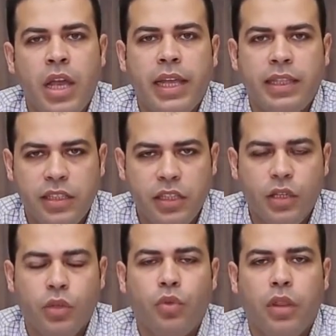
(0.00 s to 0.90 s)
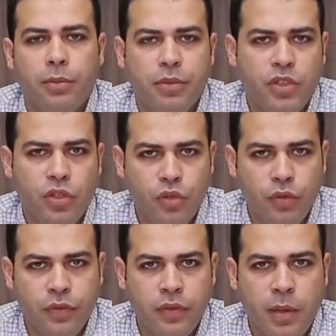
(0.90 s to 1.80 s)
and exclude the presence
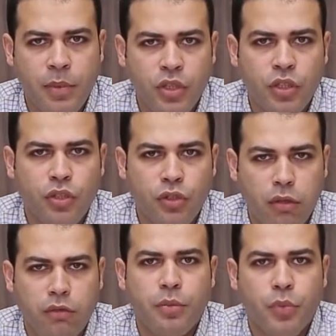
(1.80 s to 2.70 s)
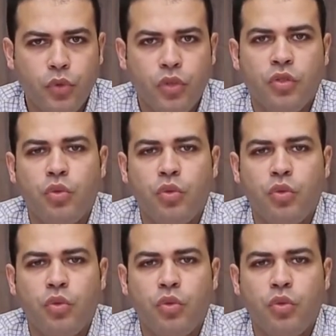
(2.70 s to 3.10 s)
of appendage thrombosis,